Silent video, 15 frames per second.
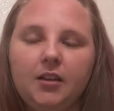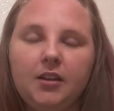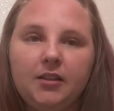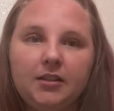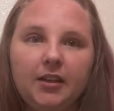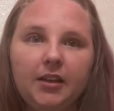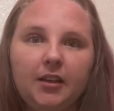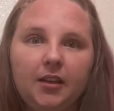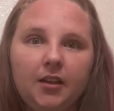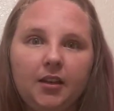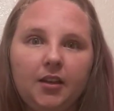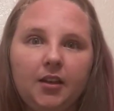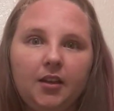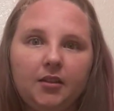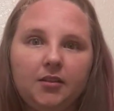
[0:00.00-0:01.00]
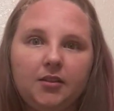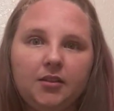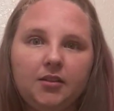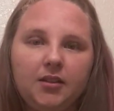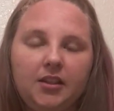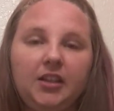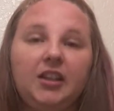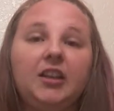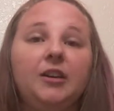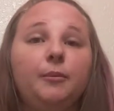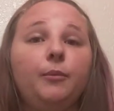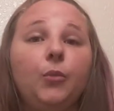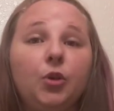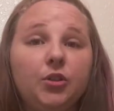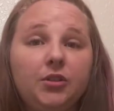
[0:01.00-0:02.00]
it's the
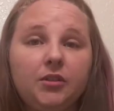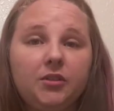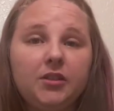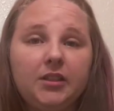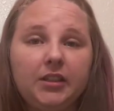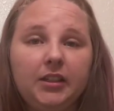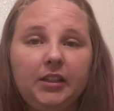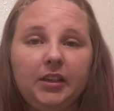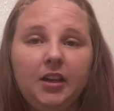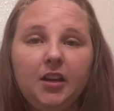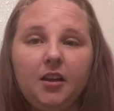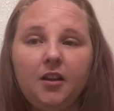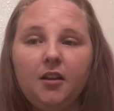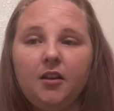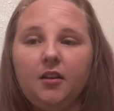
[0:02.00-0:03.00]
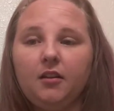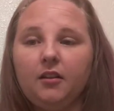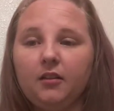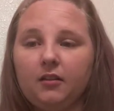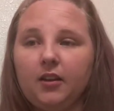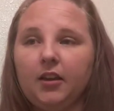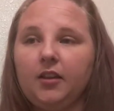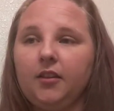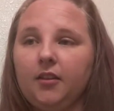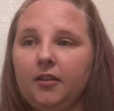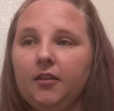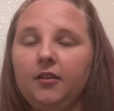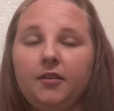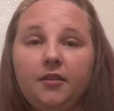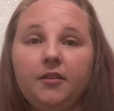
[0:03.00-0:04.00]
emergency, like,
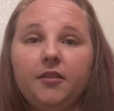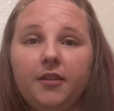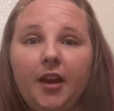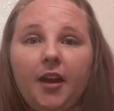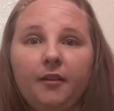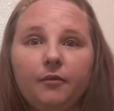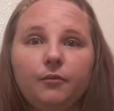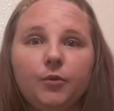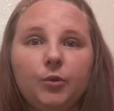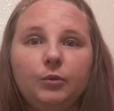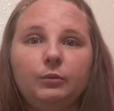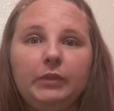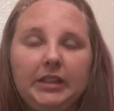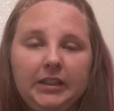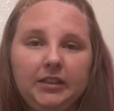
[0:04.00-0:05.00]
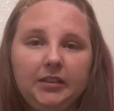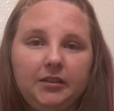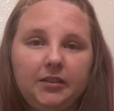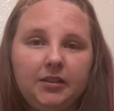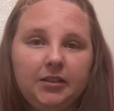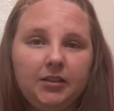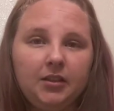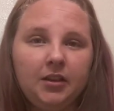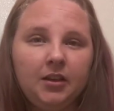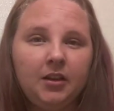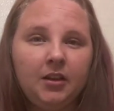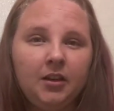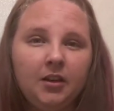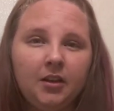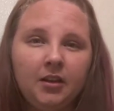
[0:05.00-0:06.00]
that room needs
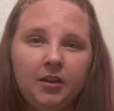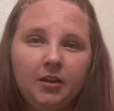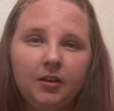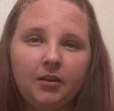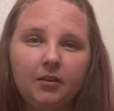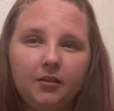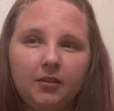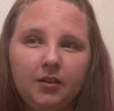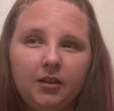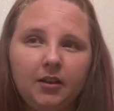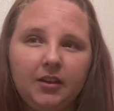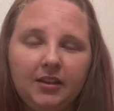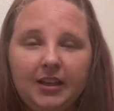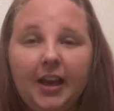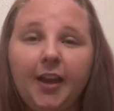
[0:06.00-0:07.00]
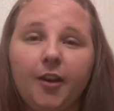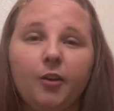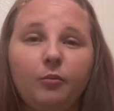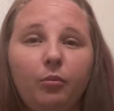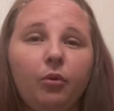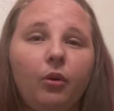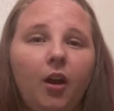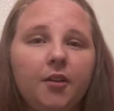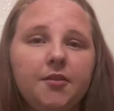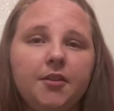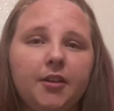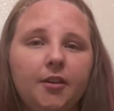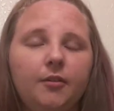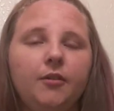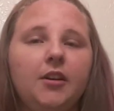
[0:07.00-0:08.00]
care
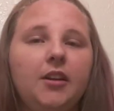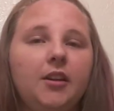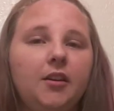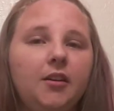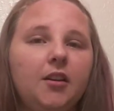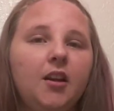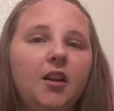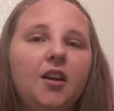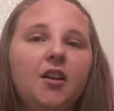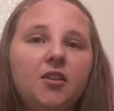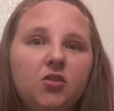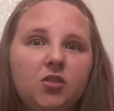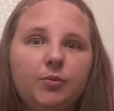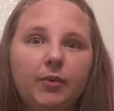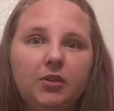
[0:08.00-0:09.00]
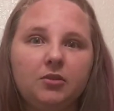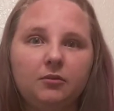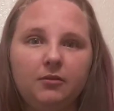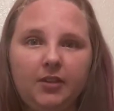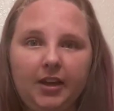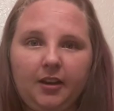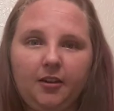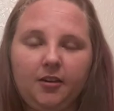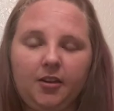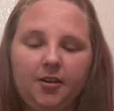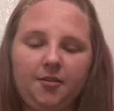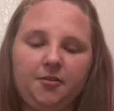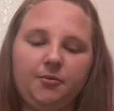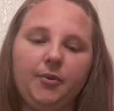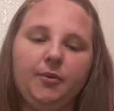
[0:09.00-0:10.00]
pronto and special care, you
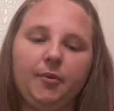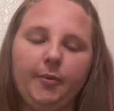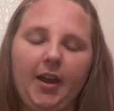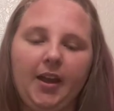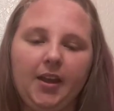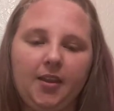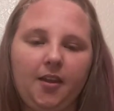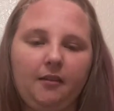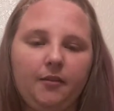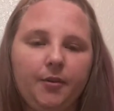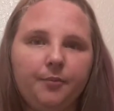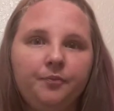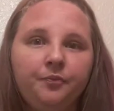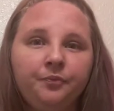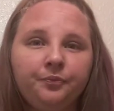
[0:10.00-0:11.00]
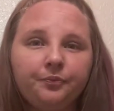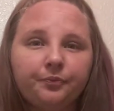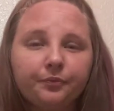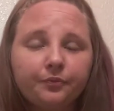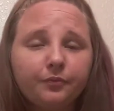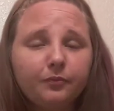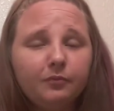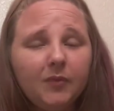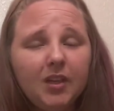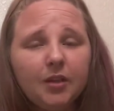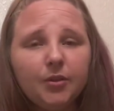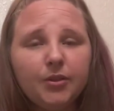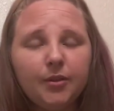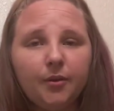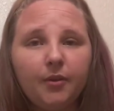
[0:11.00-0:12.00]
know, we were back in that room.
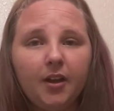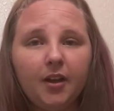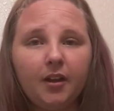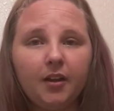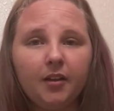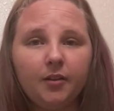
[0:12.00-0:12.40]
So,